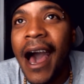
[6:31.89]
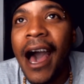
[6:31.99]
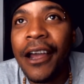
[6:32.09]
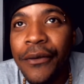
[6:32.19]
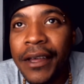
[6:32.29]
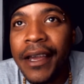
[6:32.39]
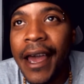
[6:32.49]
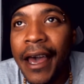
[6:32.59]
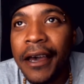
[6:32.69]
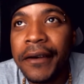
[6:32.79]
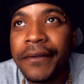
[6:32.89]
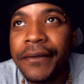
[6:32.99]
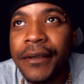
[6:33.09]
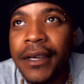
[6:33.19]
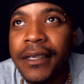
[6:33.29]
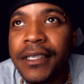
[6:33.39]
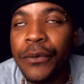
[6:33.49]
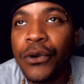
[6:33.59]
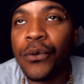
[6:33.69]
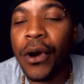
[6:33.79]
I'd rather have
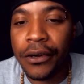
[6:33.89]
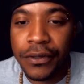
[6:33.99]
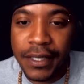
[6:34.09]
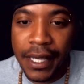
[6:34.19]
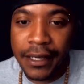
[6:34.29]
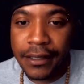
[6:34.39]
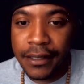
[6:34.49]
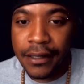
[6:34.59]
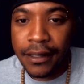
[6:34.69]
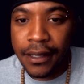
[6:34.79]
someone who understands